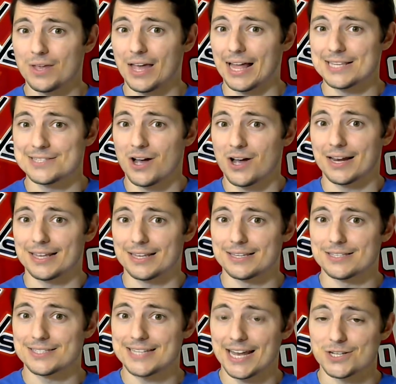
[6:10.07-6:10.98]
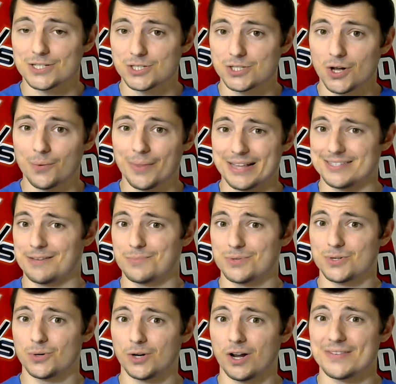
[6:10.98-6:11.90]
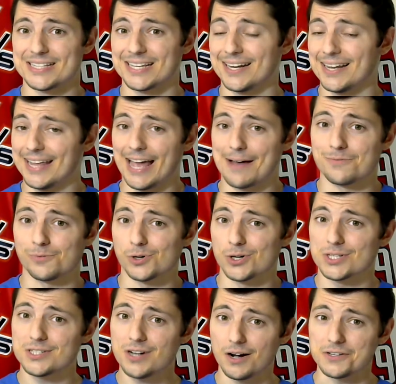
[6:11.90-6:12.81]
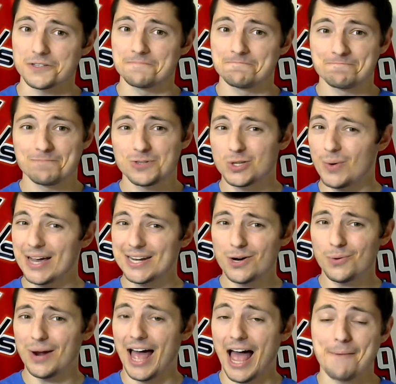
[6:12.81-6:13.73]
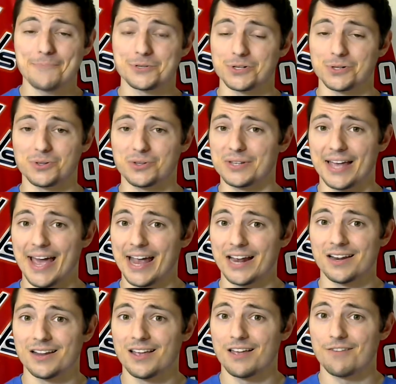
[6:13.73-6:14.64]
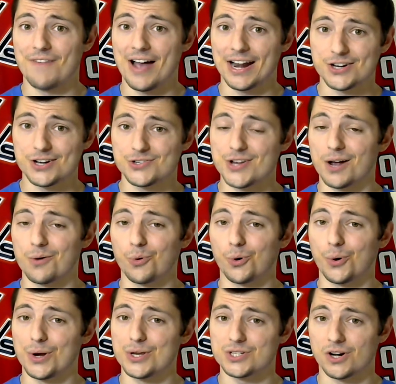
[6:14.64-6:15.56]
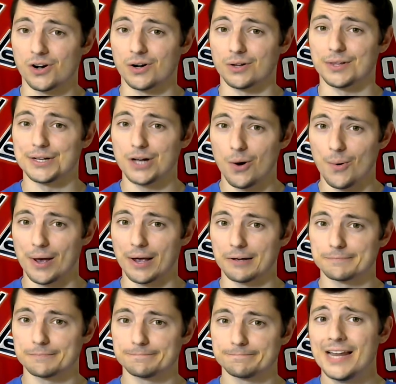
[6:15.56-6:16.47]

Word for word: That's not set in stone that Samsonov is going to get more starts. So I don't absolutely hate Vanecek where he's currently going.